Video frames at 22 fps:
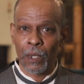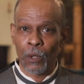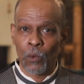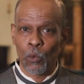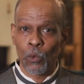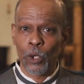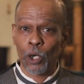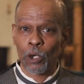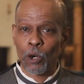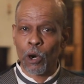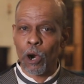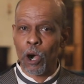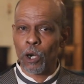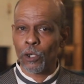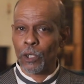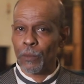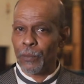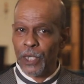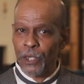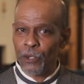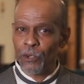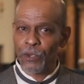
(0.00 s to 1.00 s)
We are called
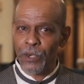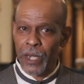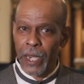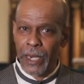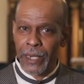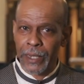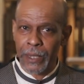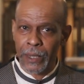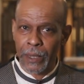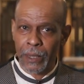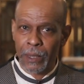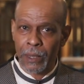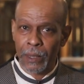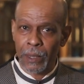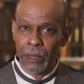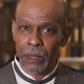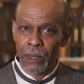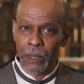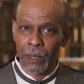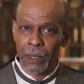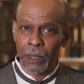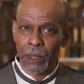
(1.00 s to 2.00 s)
to be united,
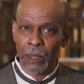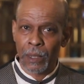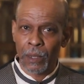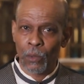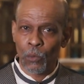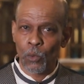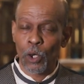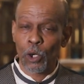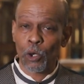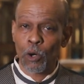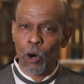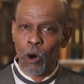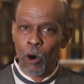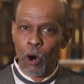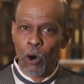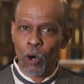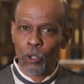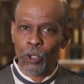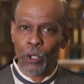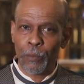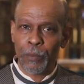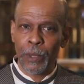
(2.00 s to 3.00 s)
we're
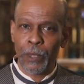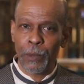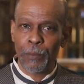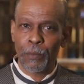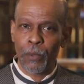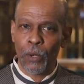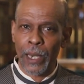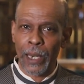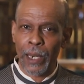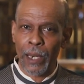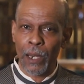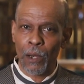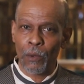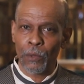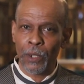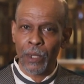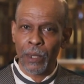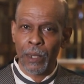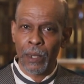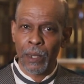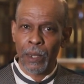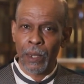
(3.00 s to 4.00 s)
called to be
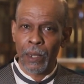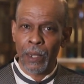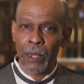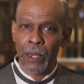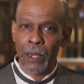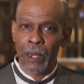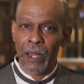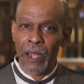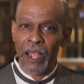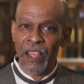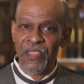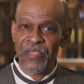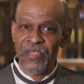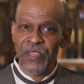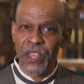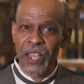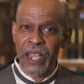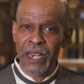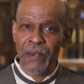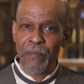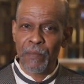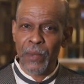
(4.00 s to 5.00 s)
proud, and
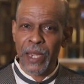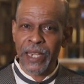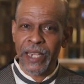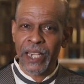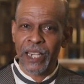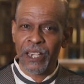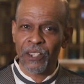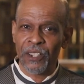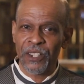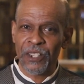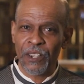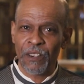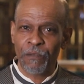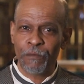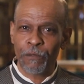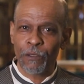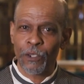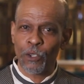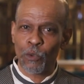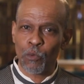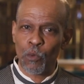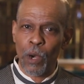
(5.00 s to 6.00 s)
then making a
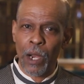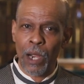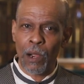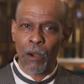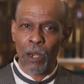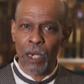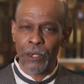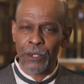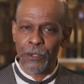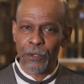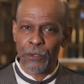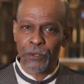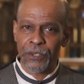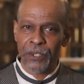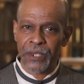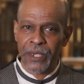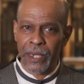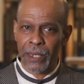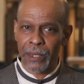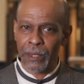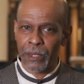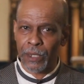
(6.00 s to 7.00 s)
difference while
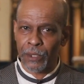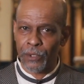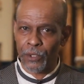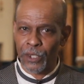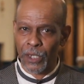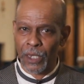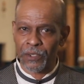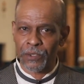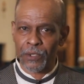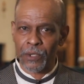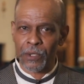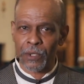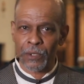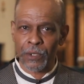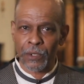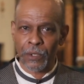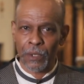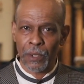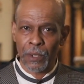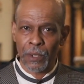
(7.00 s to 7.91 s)
understanding justice.